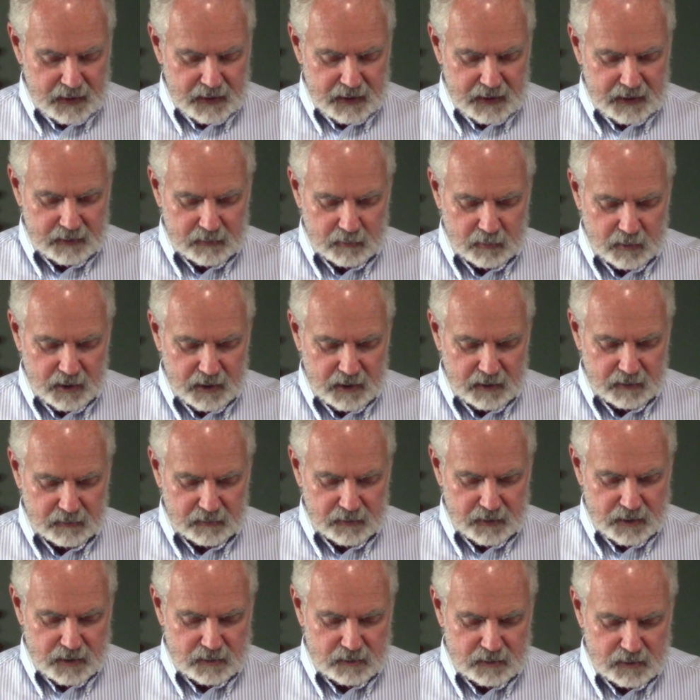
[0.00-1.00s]
"And
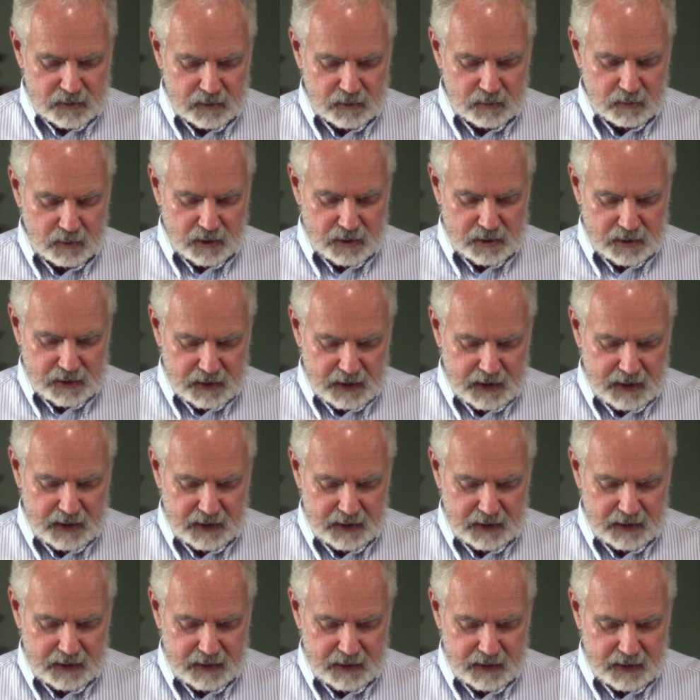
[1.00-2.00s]
whatever you do or
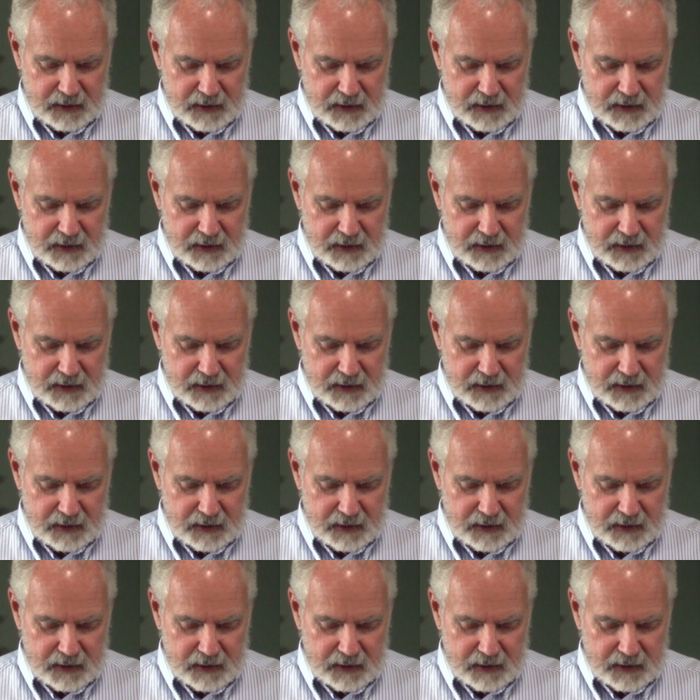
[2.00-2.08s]
say,